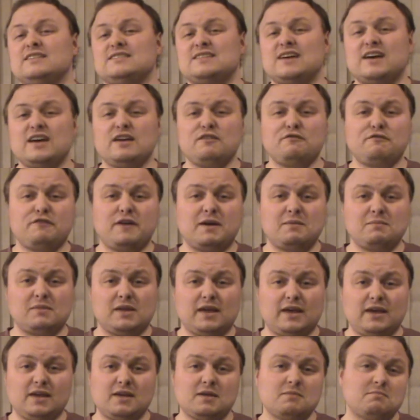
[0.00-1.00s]
entire
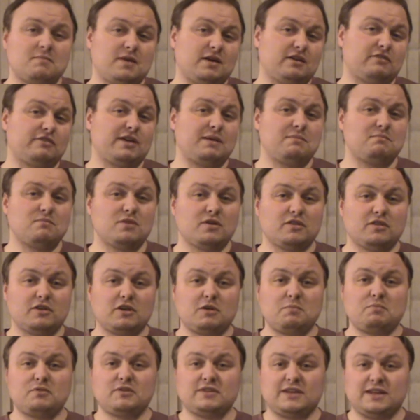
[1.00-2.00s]
family, my
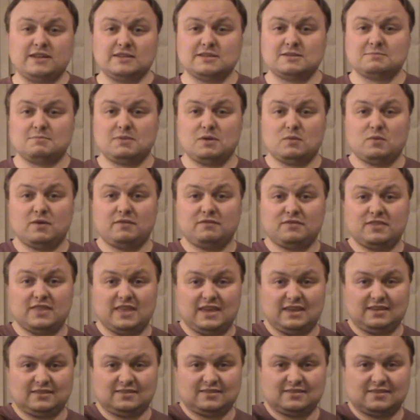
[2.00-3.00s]
grandmother presented me with
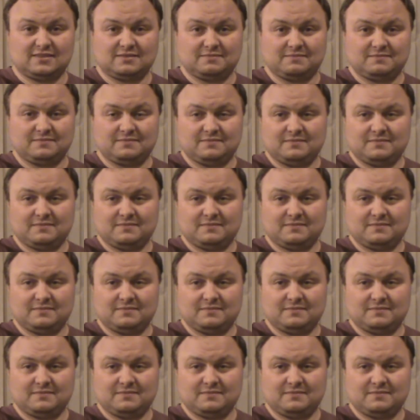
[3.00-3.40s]
this.